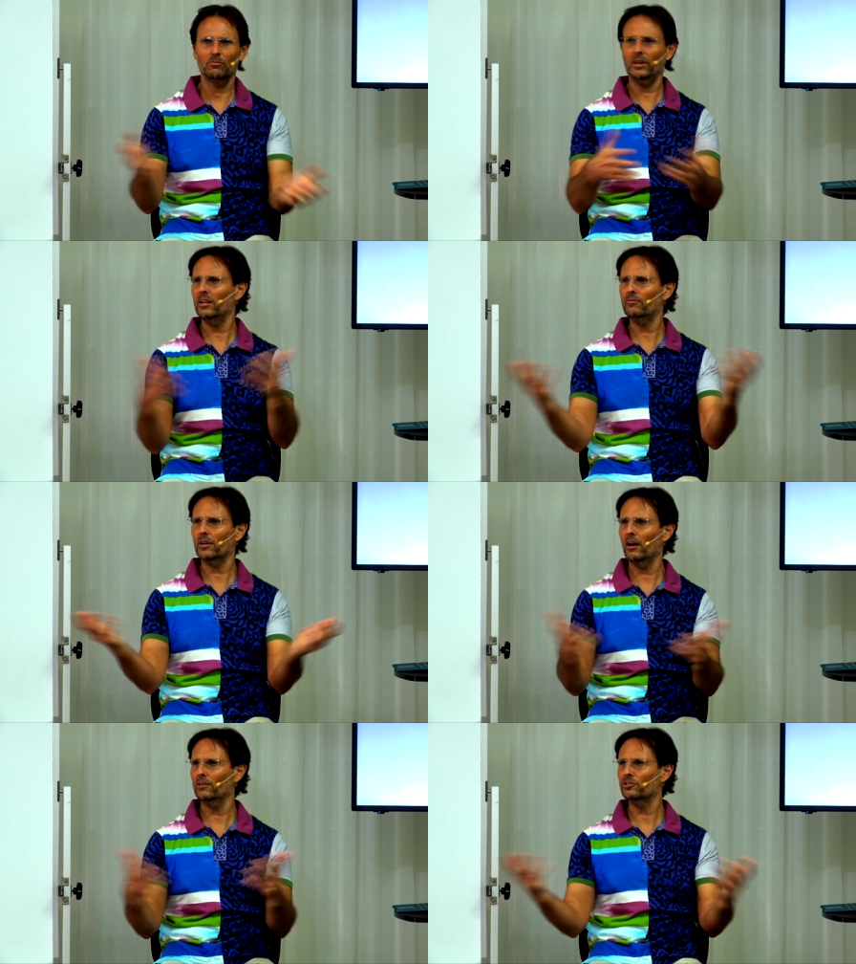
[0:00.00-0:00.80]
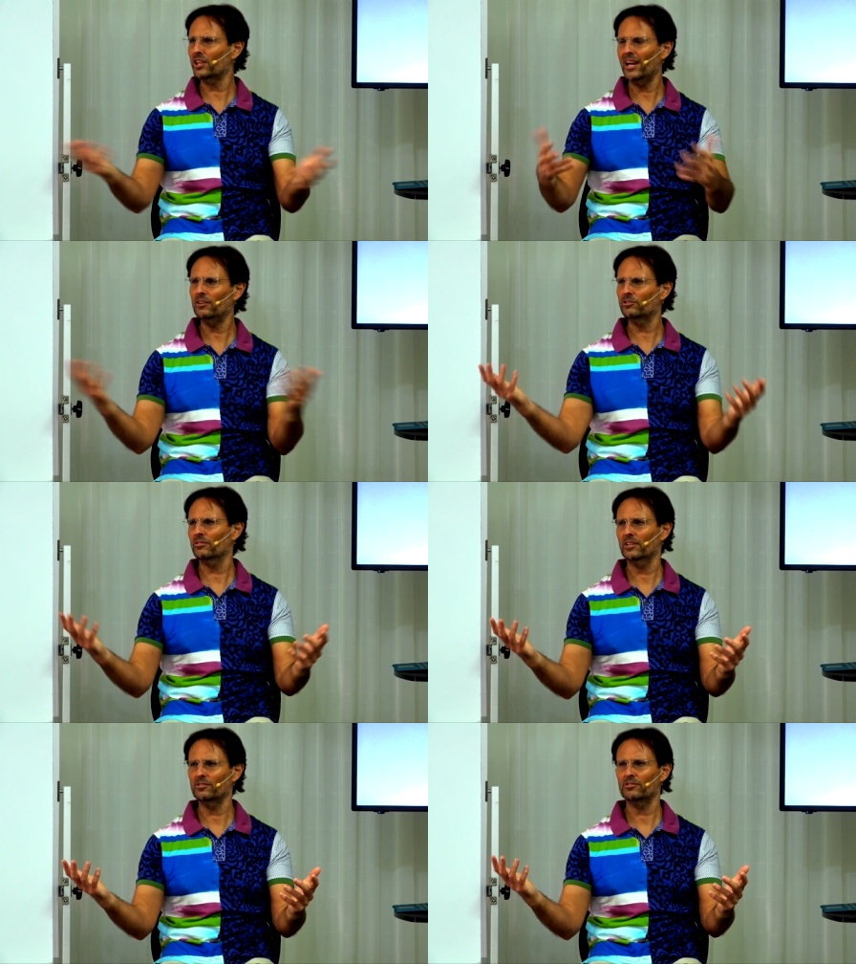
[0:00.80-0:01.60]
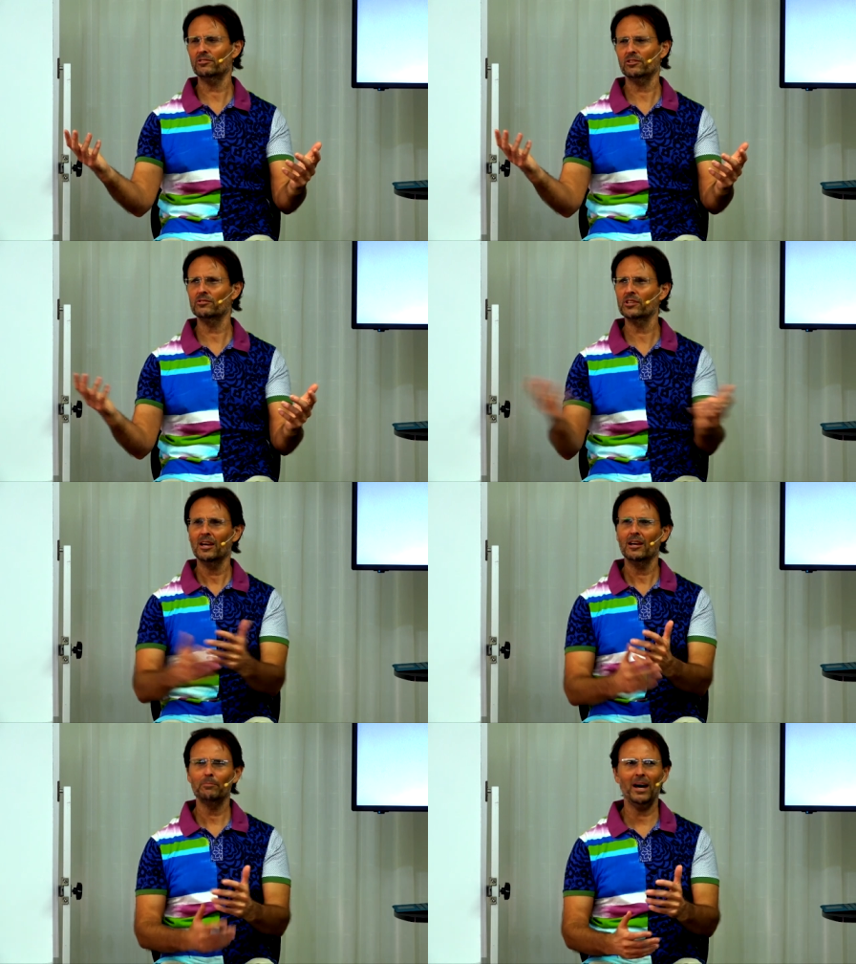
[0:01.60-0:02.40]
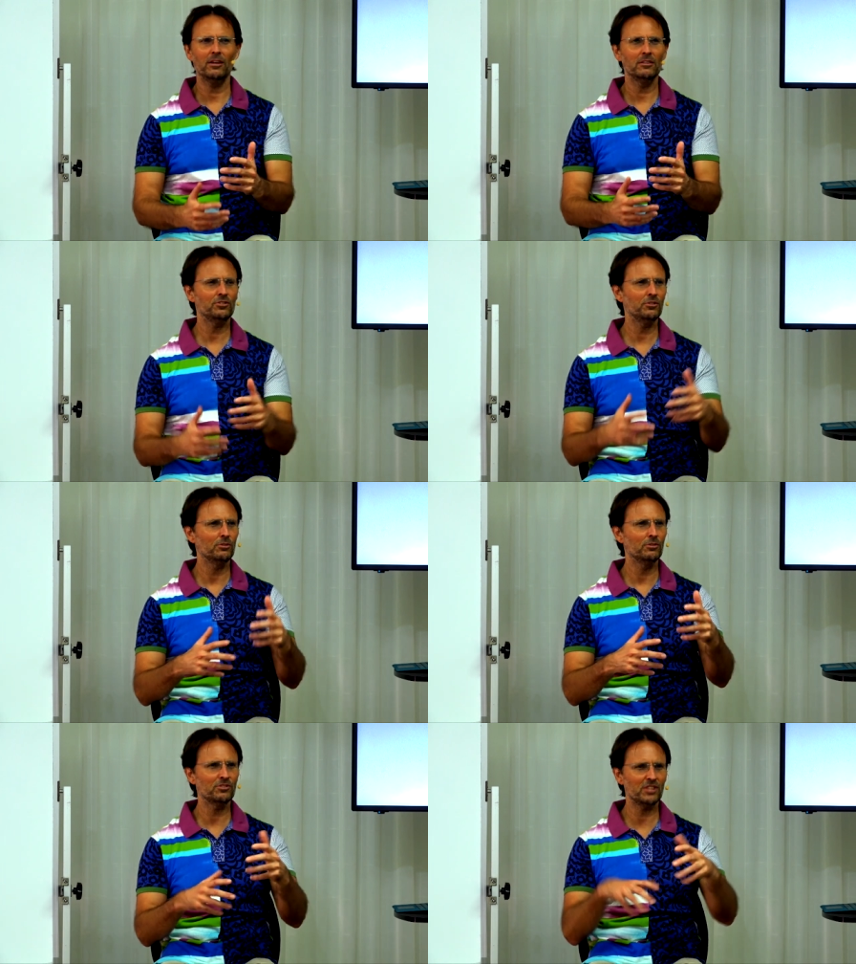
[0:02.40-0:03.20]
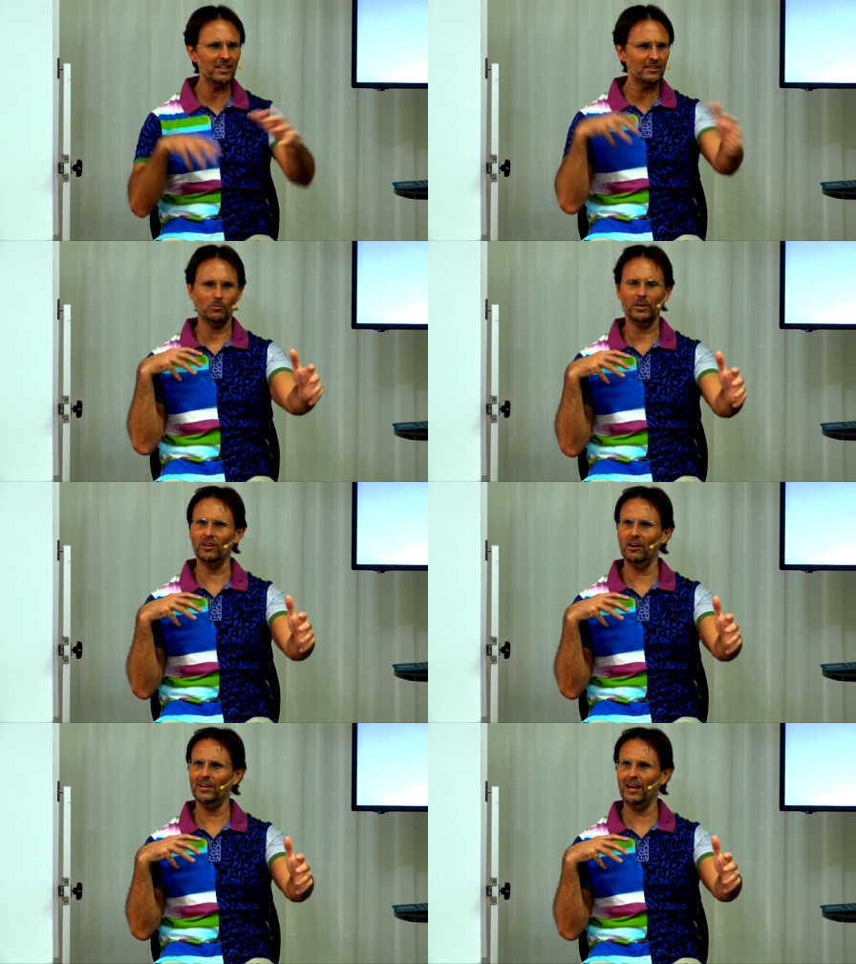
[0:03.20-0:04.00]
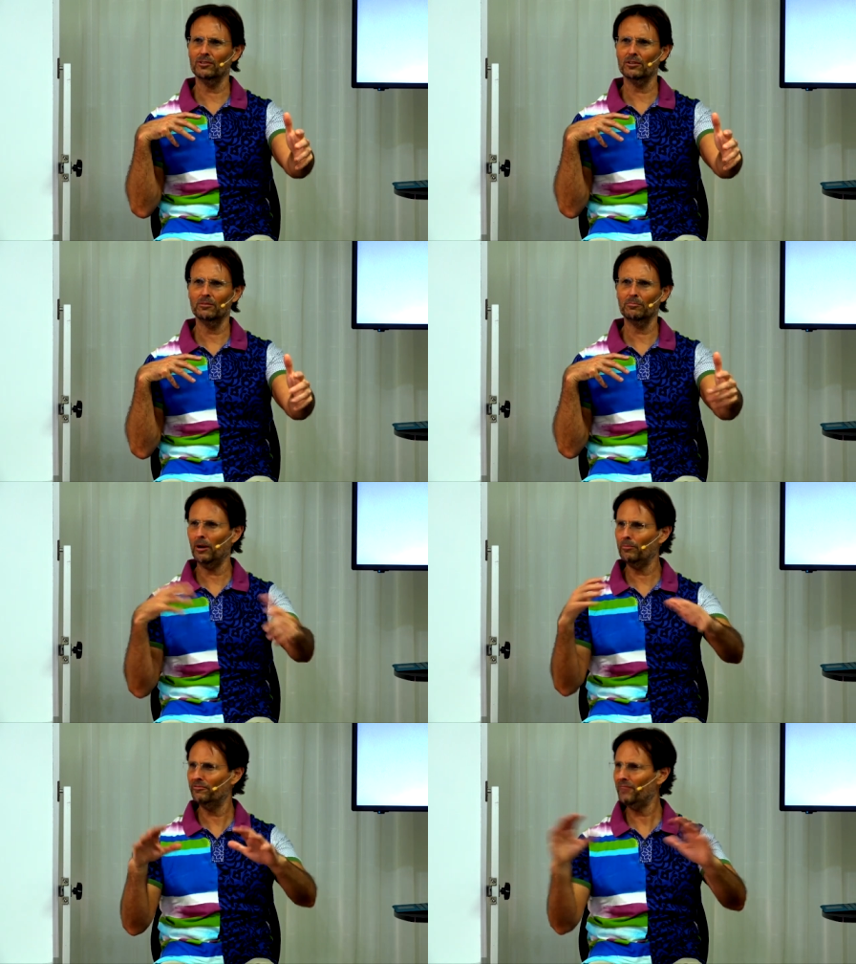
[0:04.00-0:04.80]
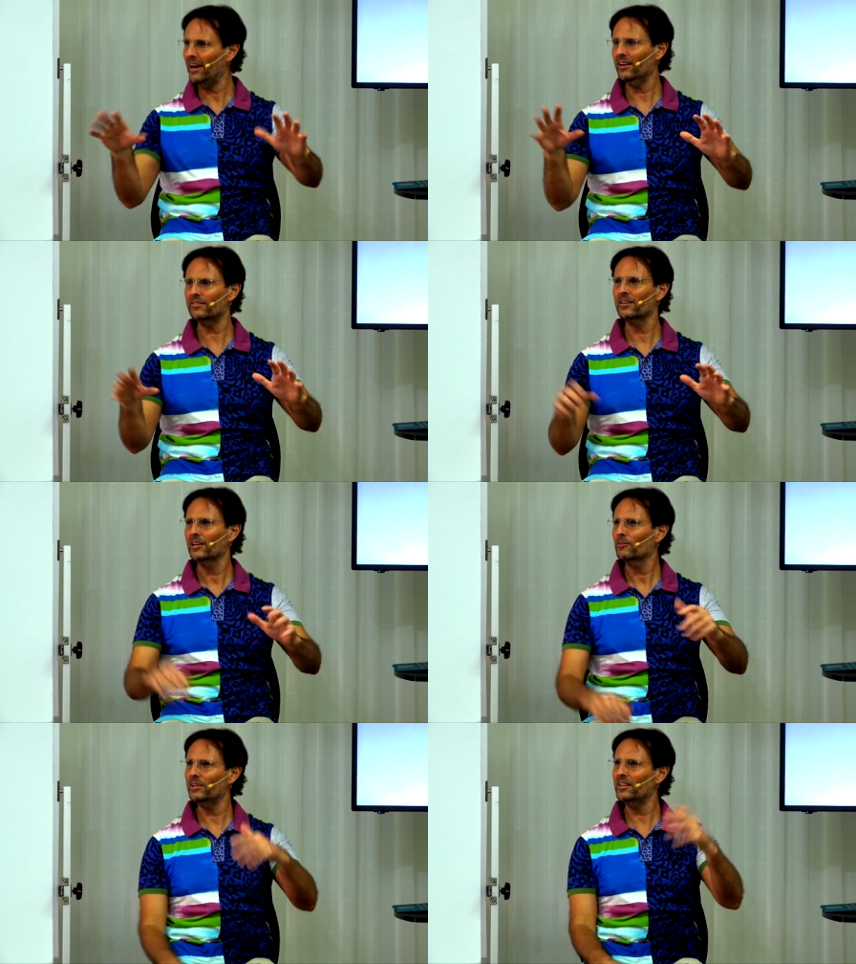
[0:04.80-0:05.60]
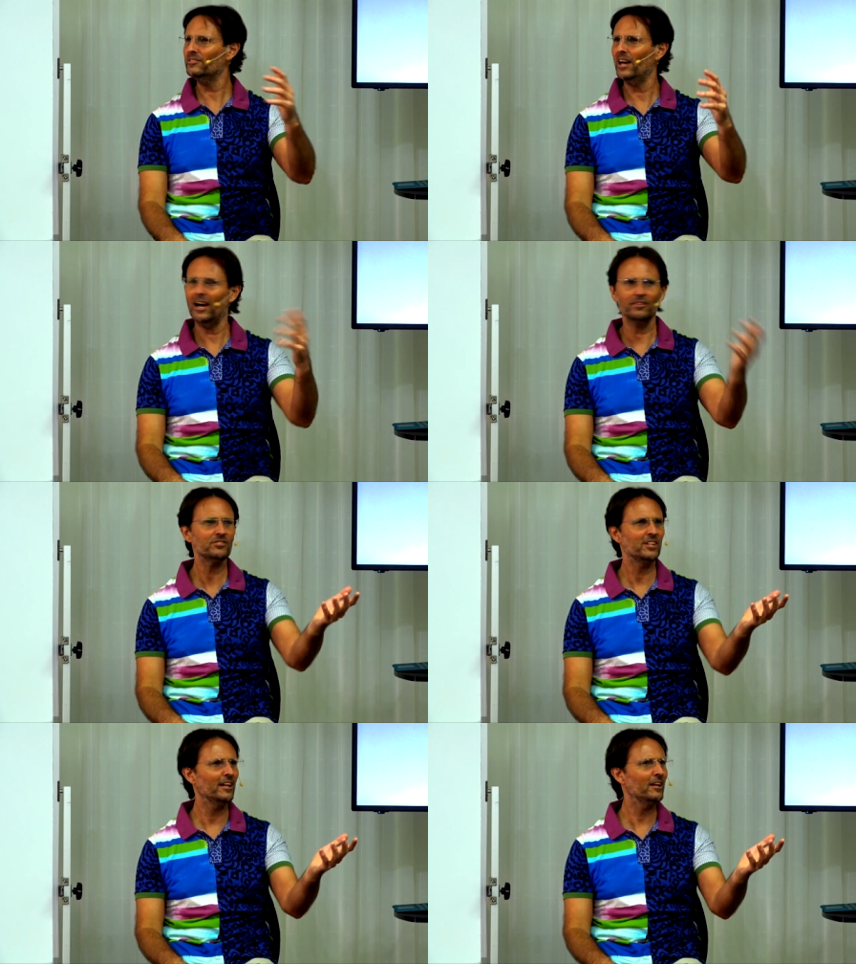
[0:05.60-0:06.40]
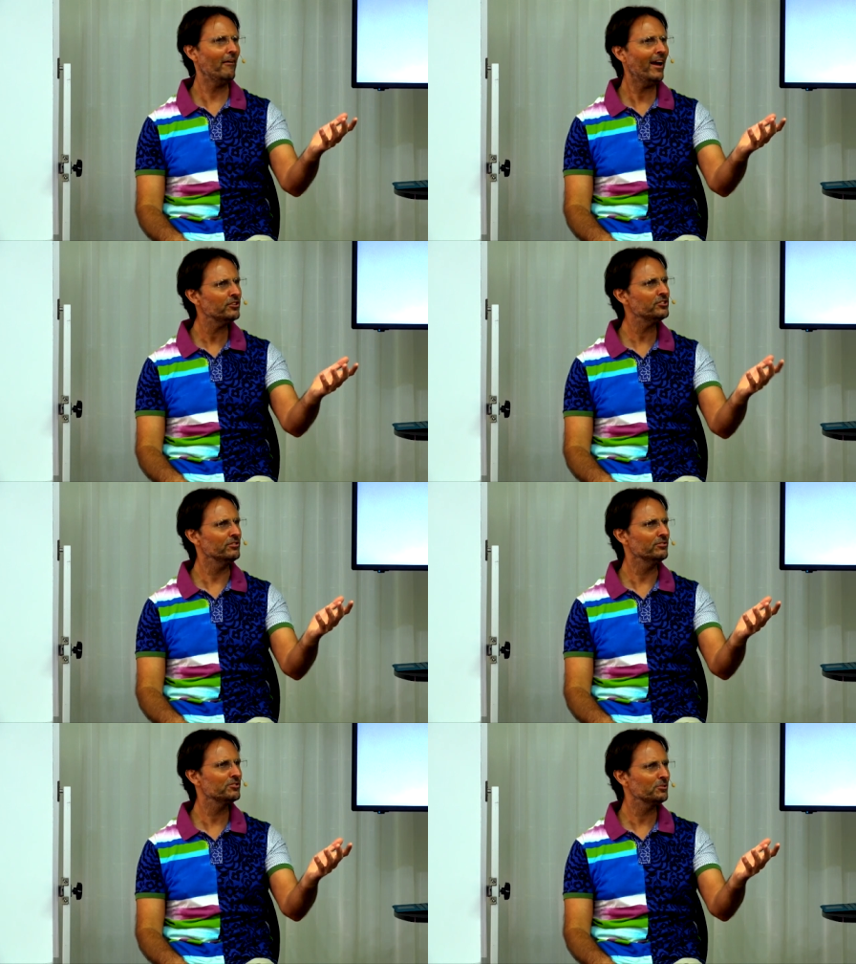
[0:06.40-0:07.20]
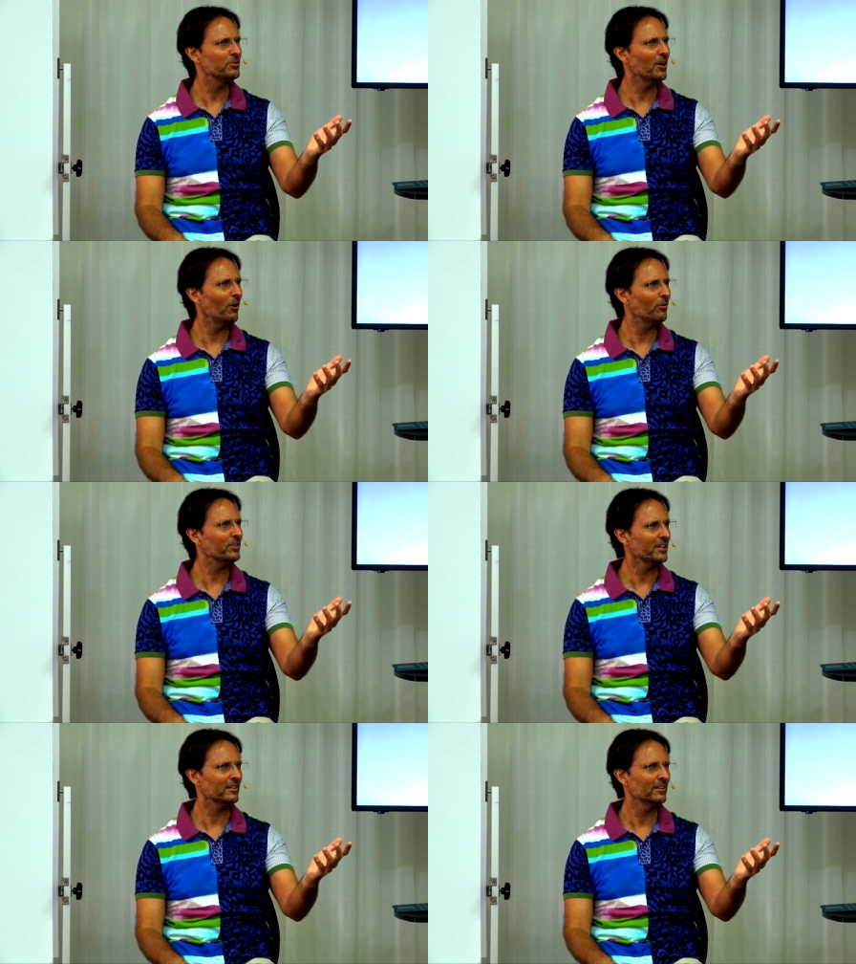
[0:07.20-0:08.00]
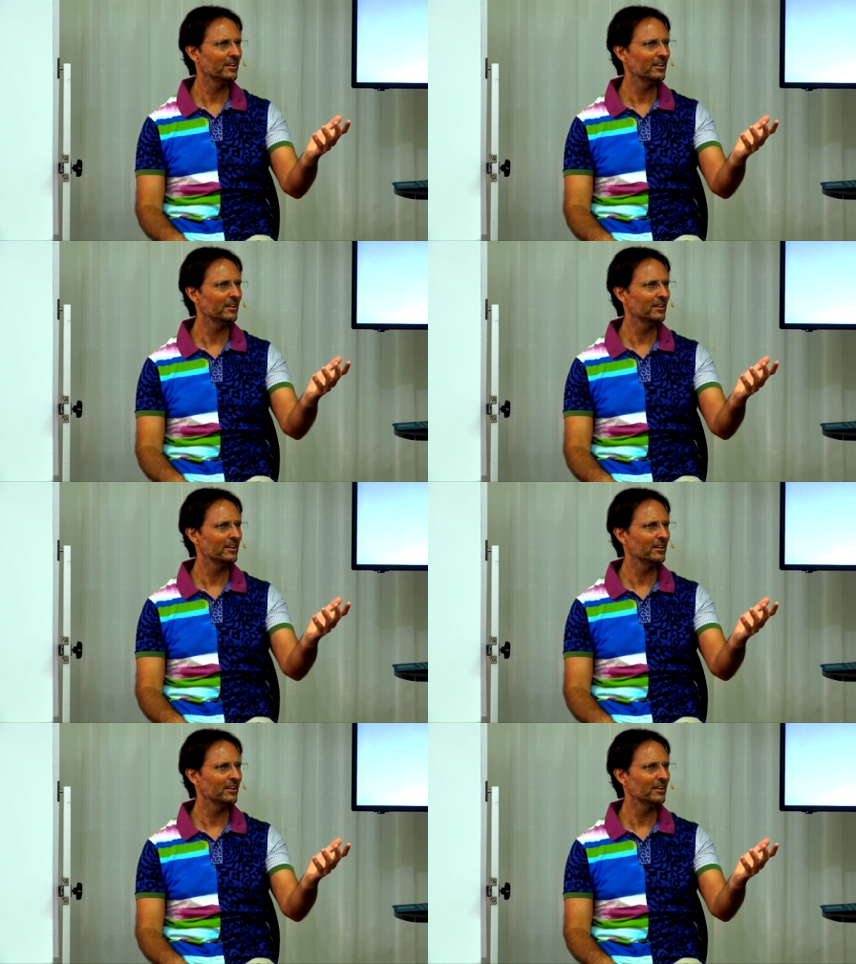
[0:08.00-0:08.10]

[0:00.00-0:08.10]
we're never going to change on these issues. But to see that we don't have a proper faith, we need to understand our attitudes to the whole thing.